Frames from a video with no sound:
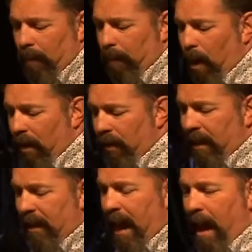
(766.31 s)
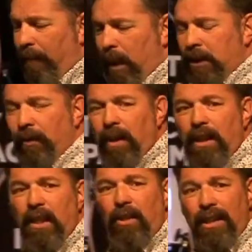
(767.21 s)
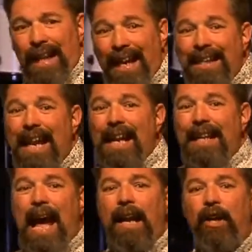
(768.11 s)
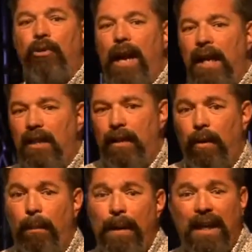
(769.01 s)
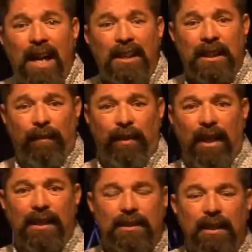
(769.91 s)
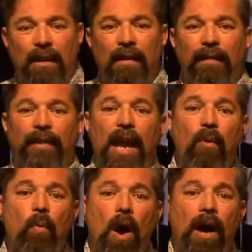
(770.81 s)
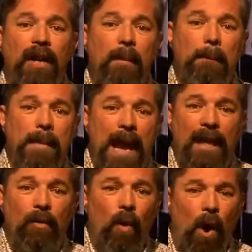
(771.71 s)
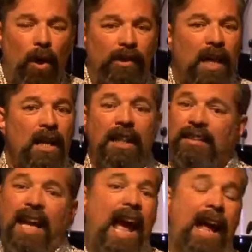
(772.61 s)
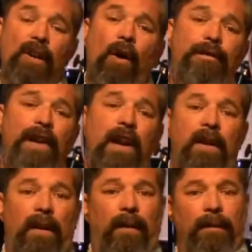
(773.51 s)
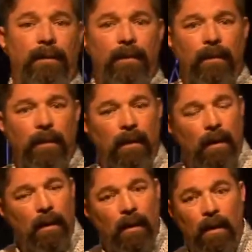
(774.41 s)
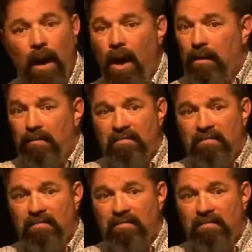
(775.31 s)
boy, they didn't have much of a leader. They did. They had a great leader. Because of this, they won many wars because they had no fear. Look,